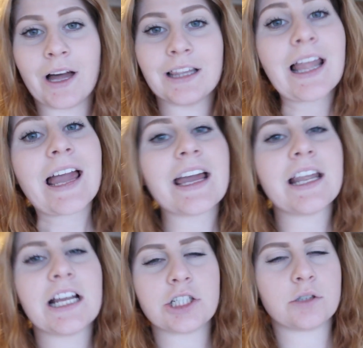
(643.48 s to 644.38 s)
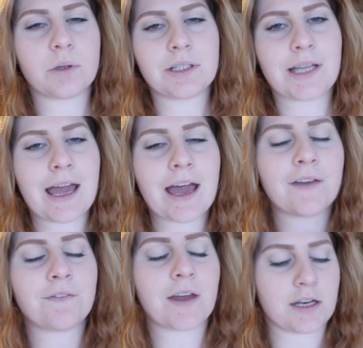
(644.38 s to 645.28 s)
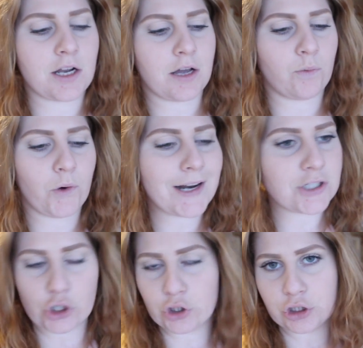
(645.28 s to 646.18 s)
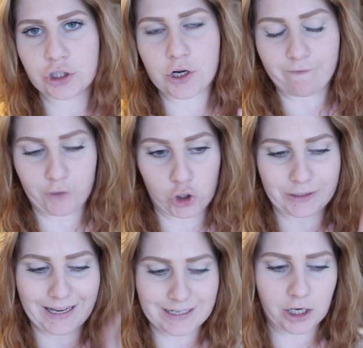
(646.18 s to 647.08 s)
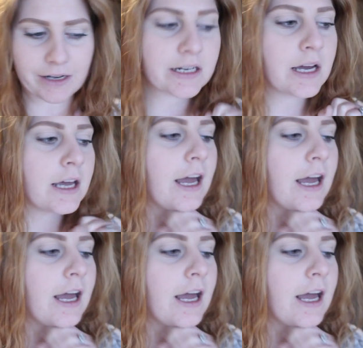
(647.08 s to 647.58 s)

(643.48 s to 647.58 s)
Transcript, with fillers: quite late, and I just want to have a night where I don't vlog at night.